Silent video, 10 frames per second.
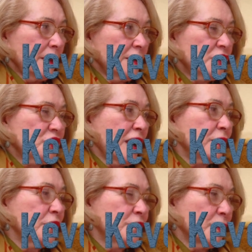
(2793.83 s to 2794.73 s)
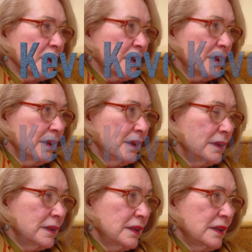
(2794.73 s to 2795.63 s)
that Jack Kevorkian
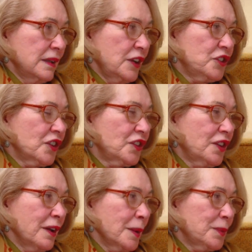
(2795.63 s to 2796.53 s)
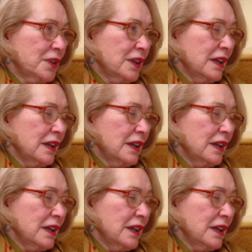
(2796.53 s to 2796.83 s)
had just helped